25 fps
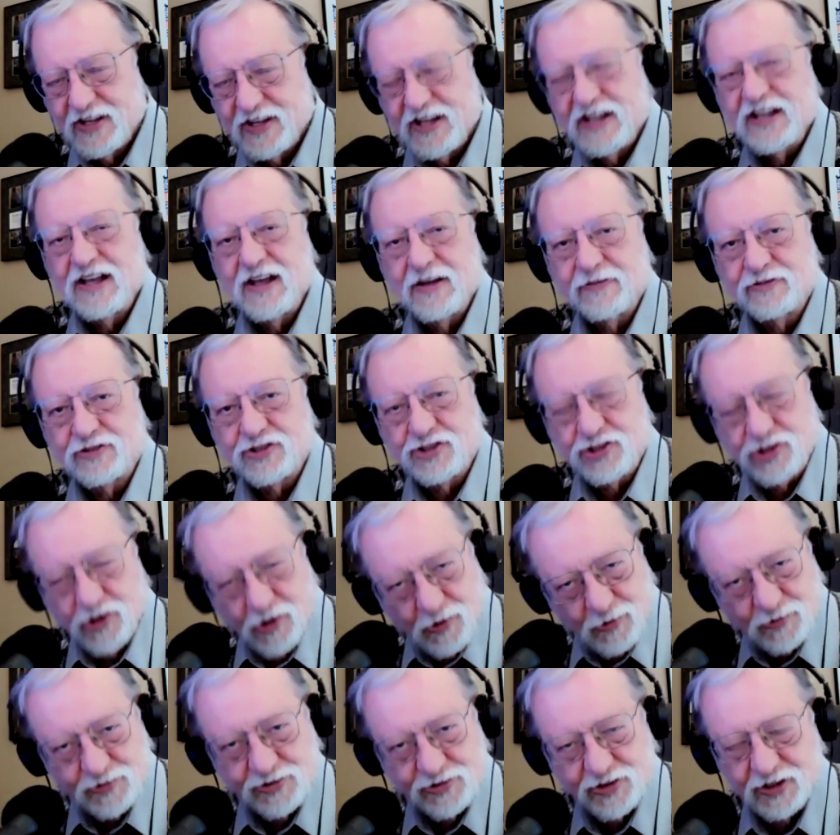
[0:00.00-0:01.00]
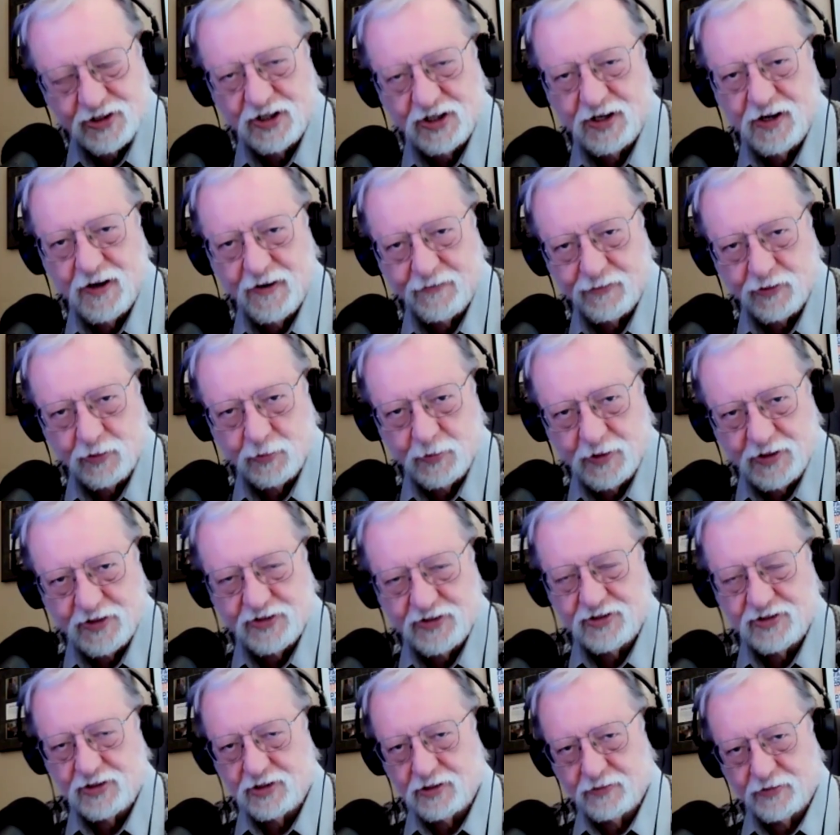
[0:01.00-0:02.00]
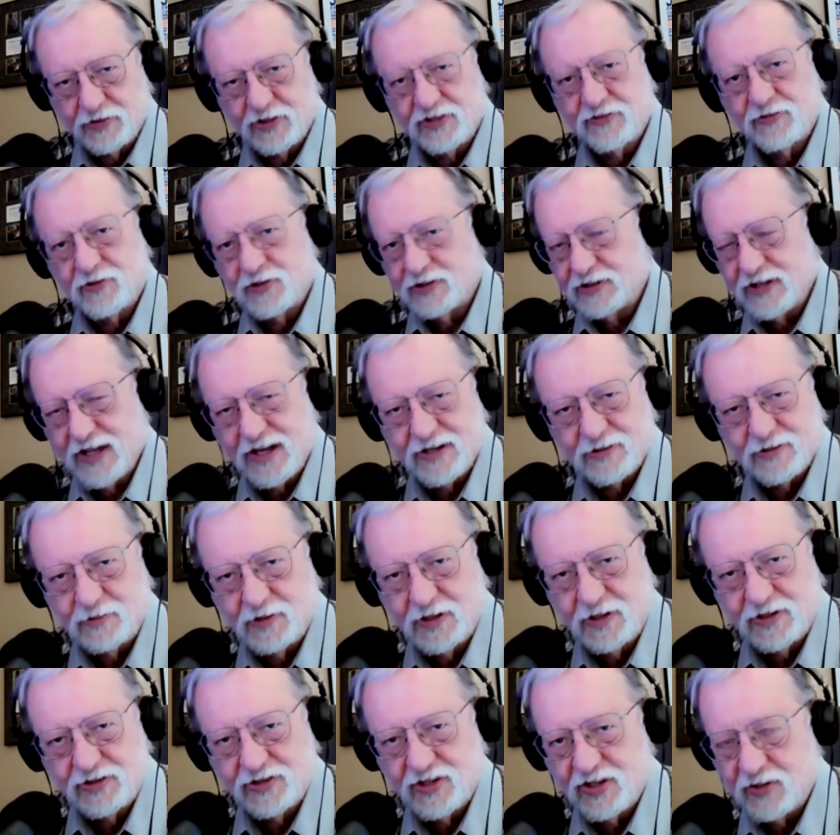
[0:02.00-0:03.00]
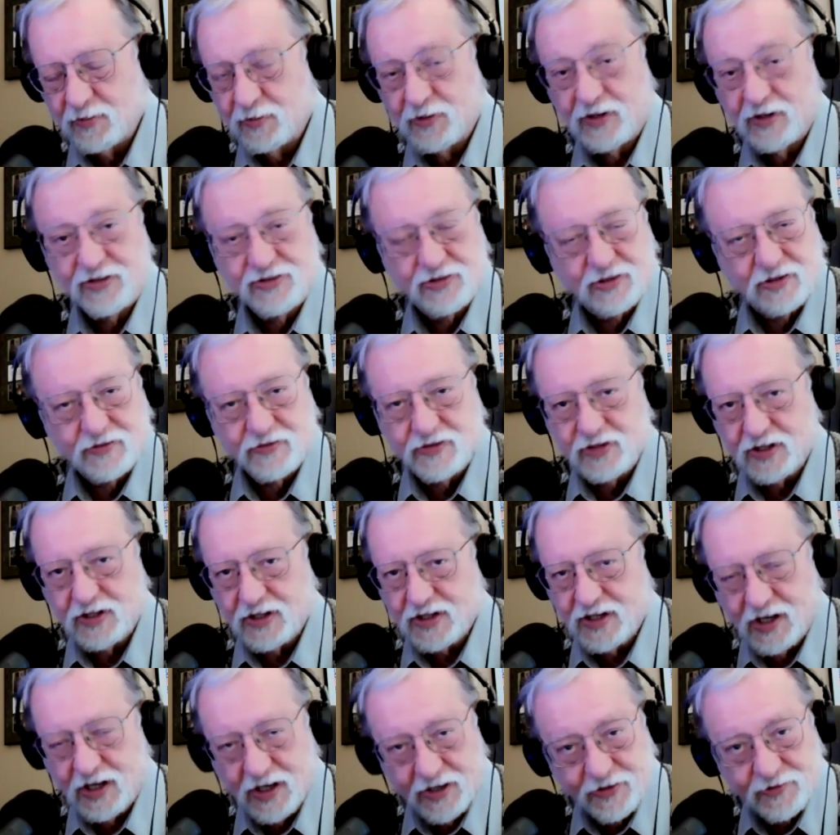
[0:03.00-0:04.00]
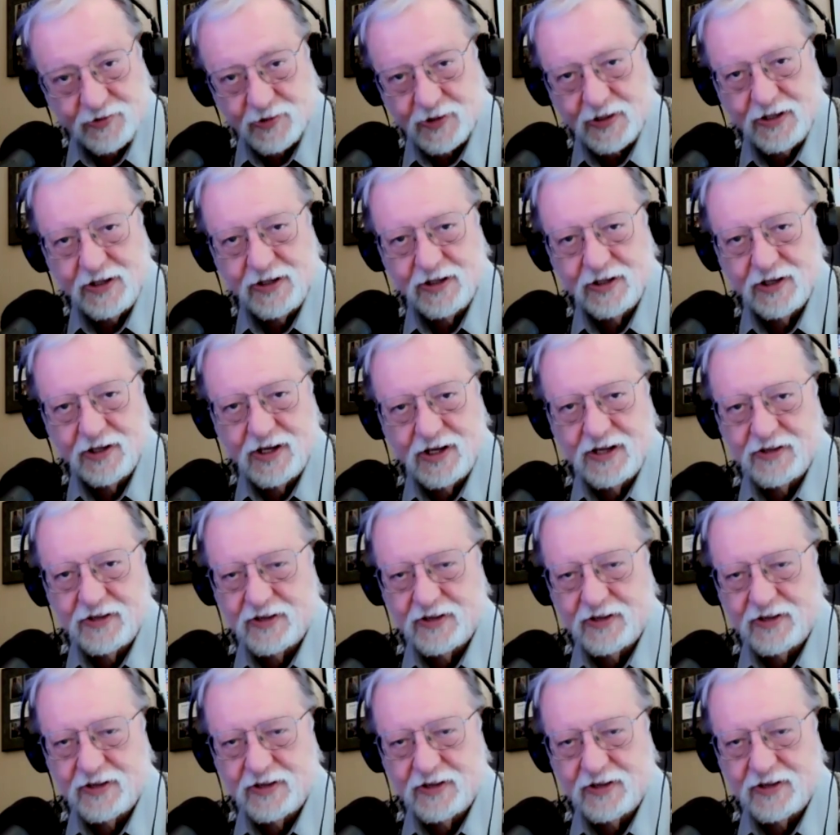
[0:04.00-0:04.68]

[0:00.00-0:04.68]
They have chosen government service for a lot of reasons. They want to serve their country.